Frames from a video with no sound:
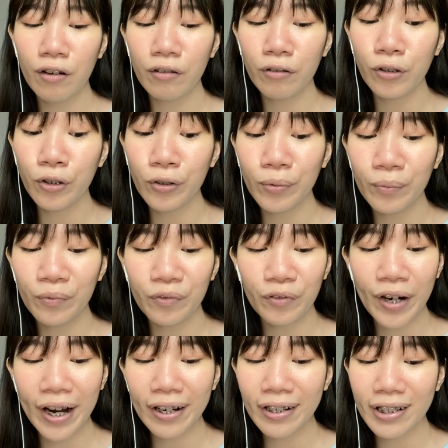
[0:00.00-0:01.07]
room
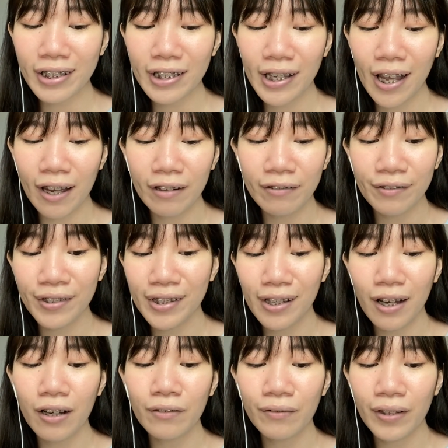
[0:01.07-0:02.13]
fragrance kind of
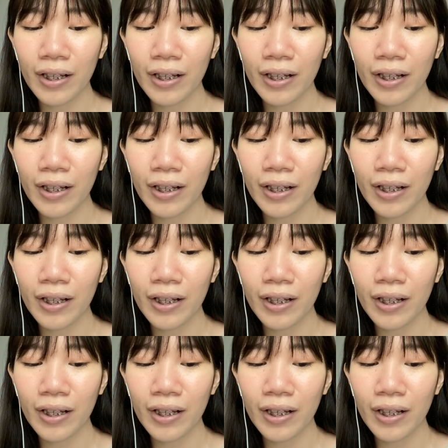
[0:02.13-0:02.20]
stuff.